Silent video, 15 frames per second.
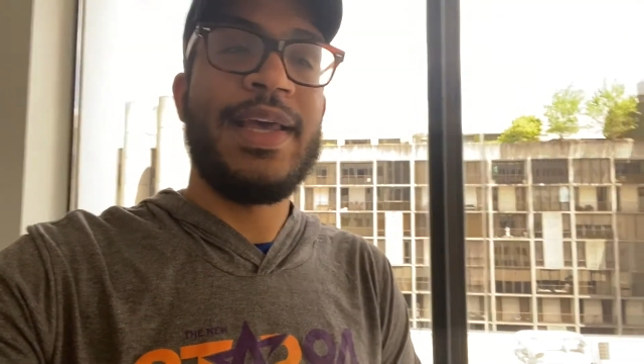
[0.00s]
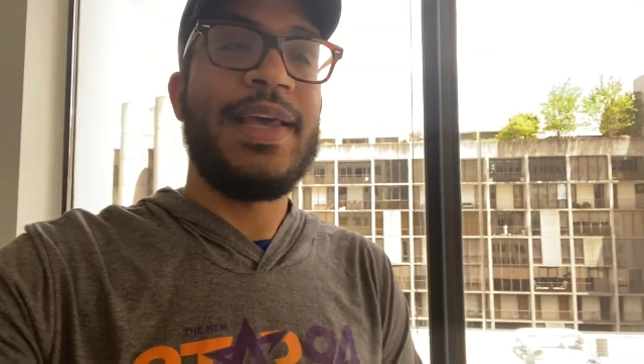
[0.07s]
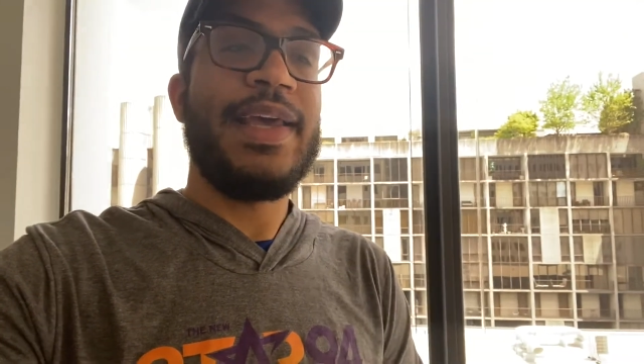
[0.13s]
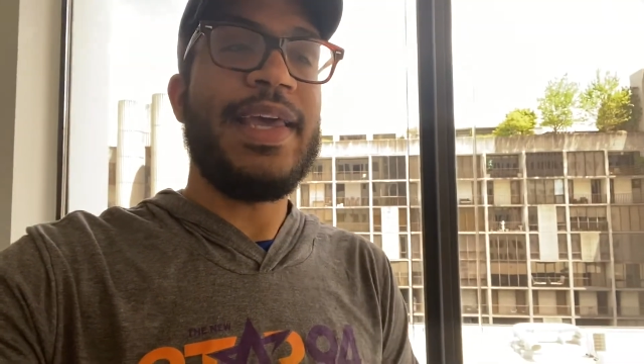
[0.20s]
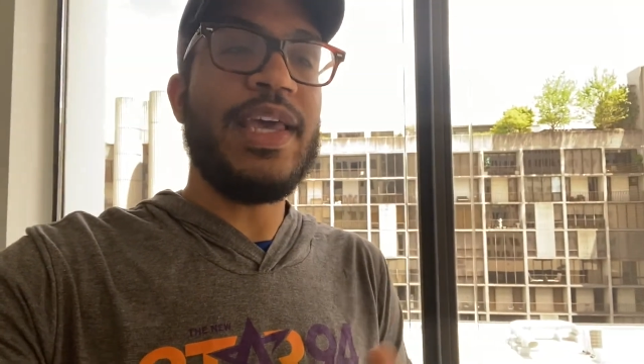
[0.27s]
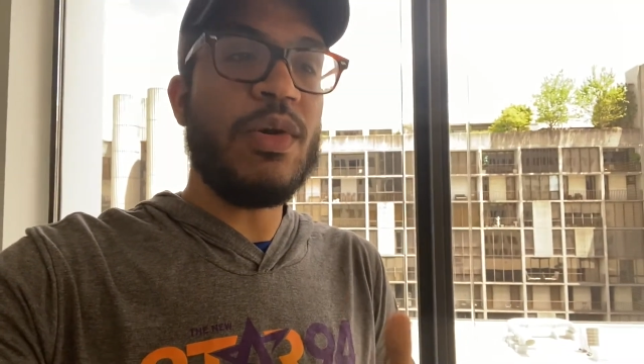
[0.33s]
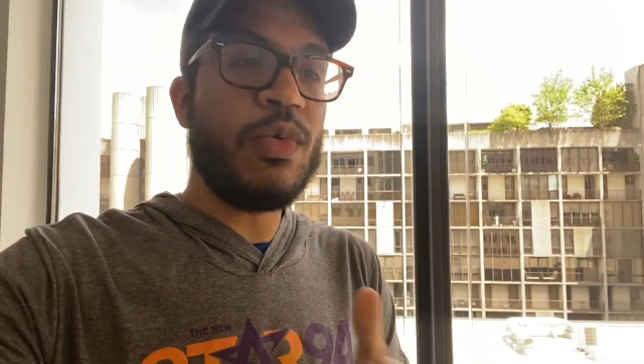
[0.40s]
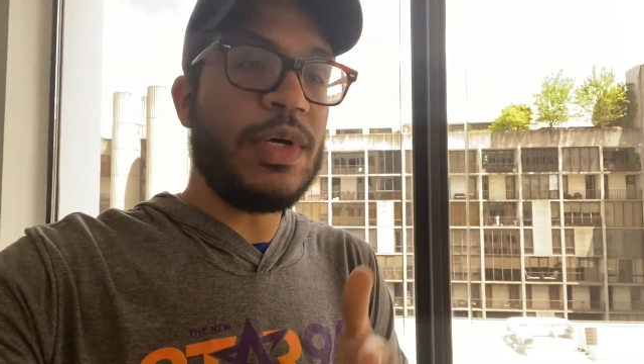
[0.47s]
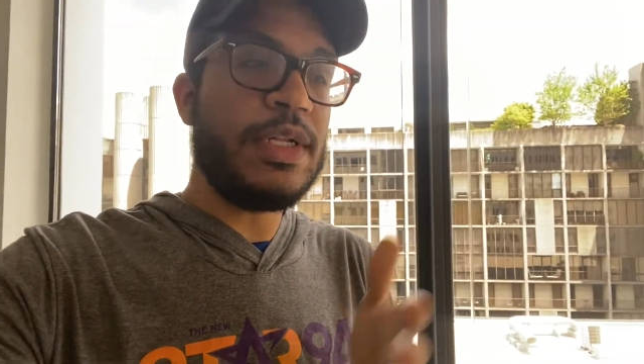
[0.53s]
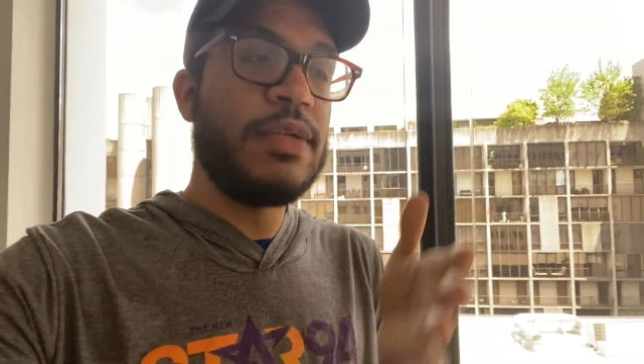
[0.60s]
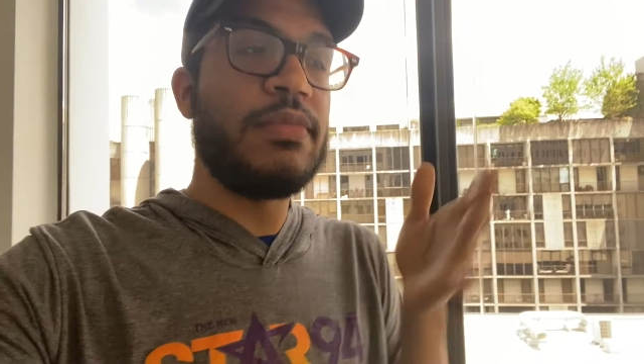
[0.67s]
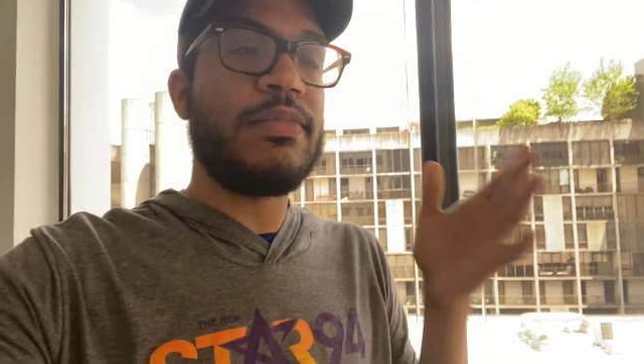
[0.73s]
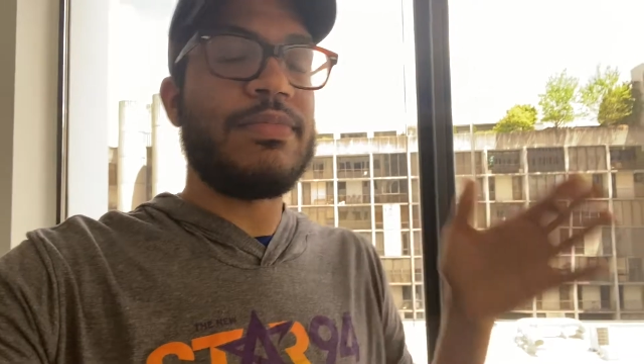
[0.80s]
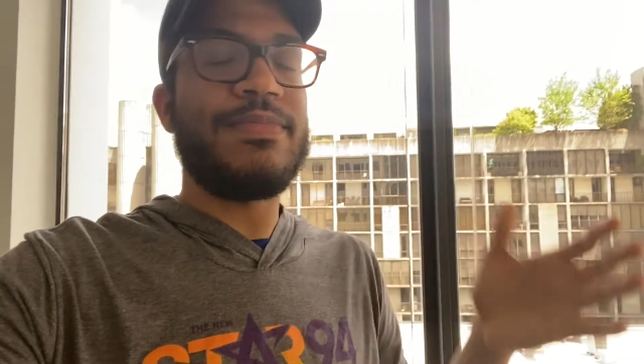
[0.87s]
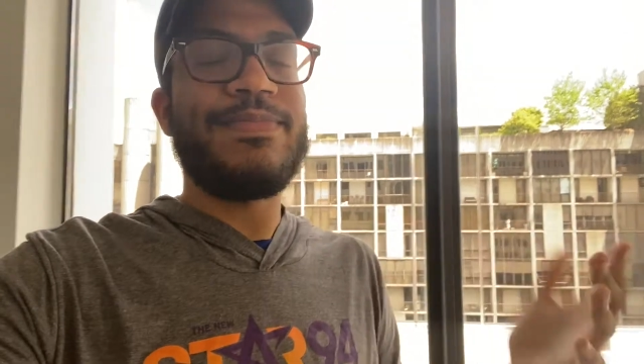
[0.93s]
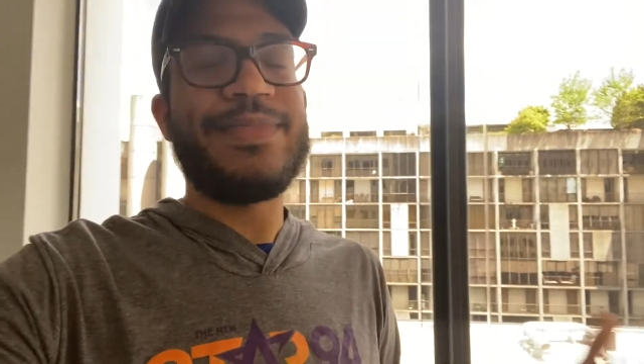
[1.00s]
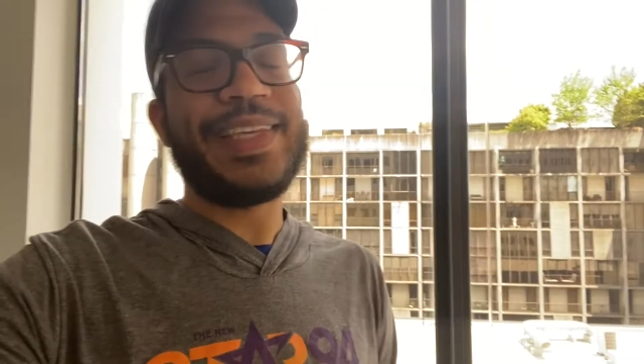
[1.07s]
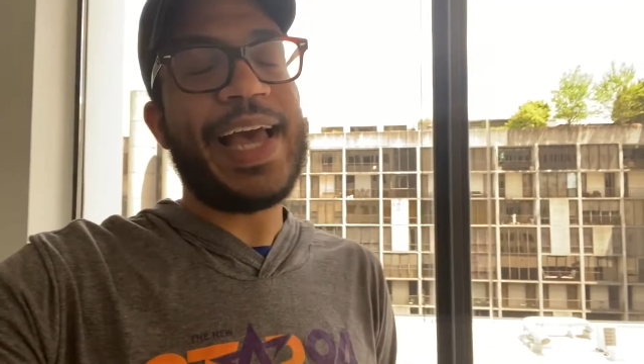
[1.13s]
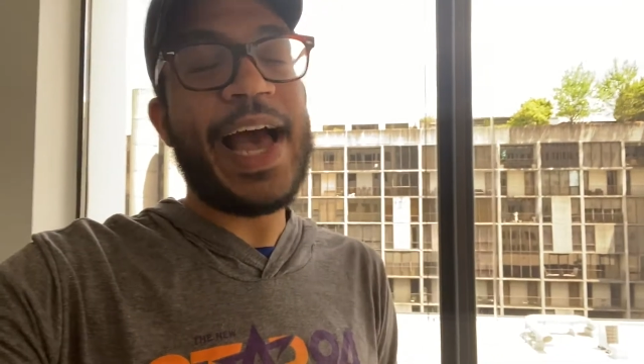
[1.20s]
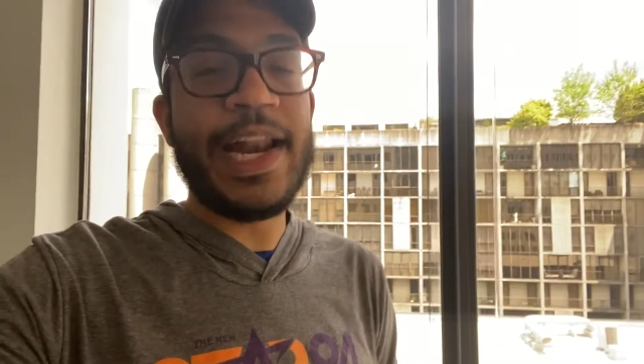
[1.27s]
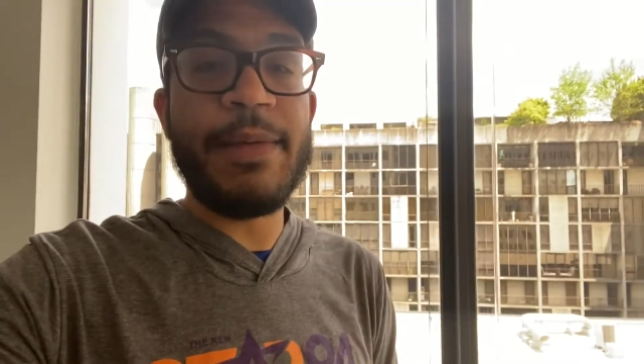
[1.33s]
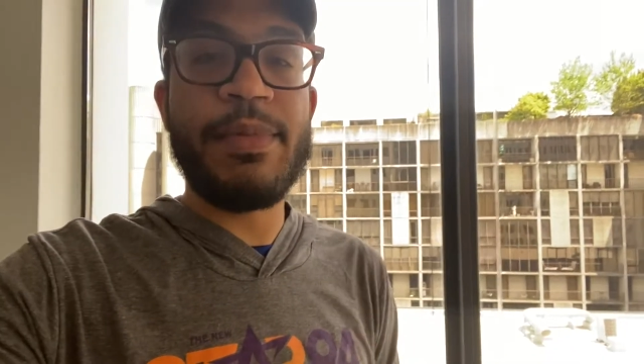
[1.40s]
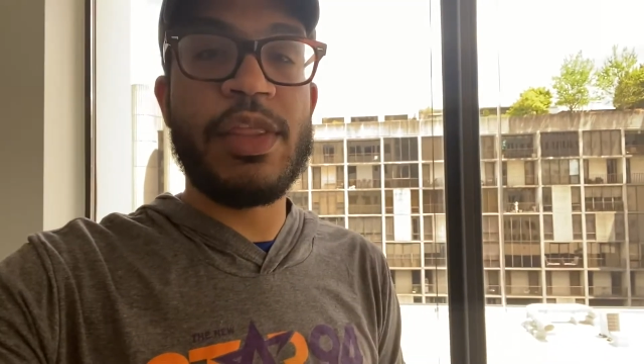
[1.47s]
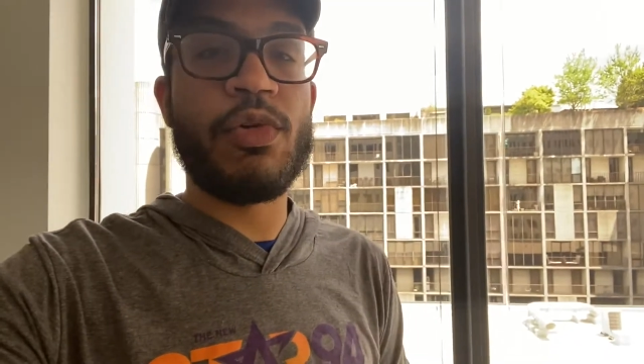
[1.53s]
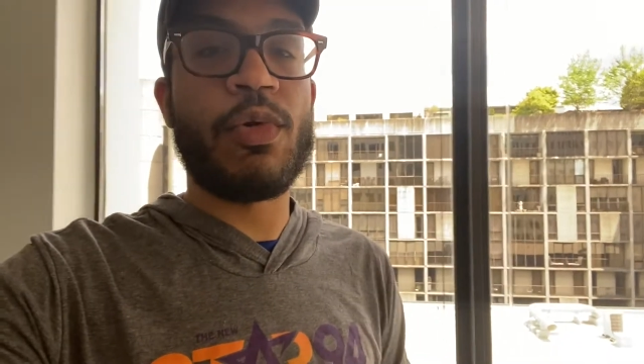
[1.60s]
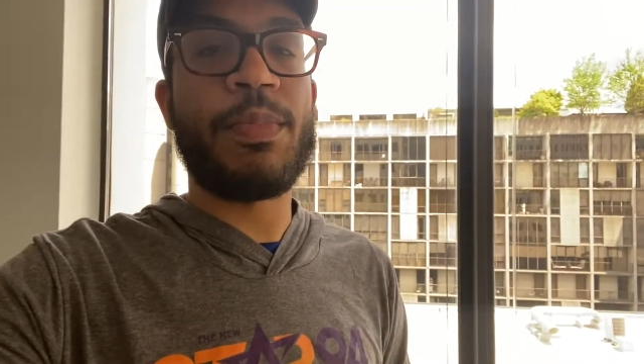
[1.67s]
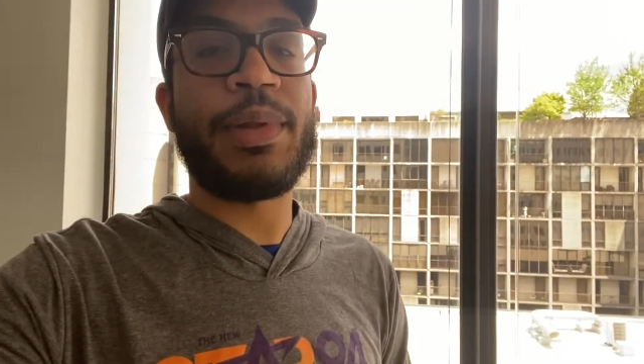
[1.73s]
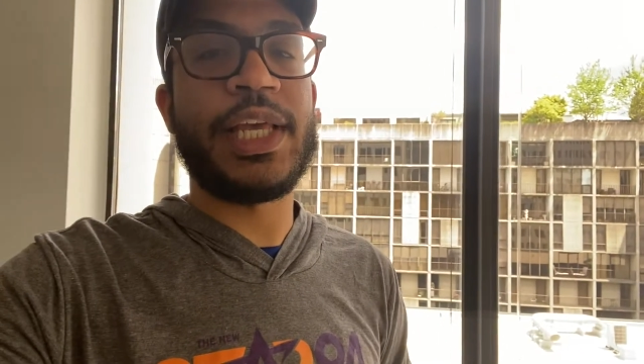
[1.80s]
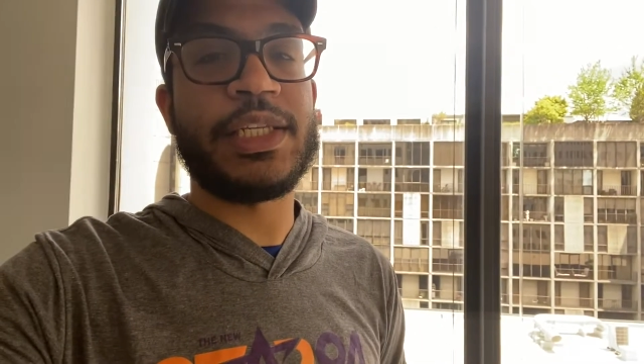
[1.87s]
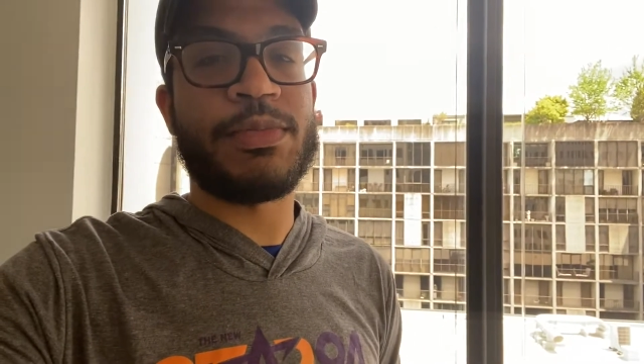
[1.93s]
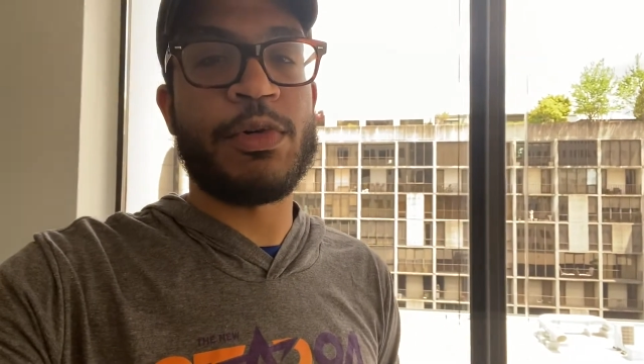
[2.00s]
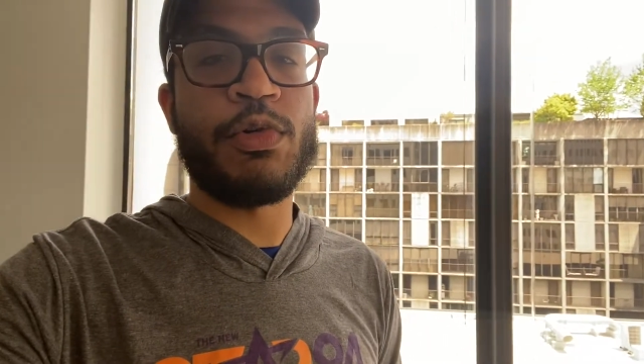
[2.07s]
it would kind of be the replacement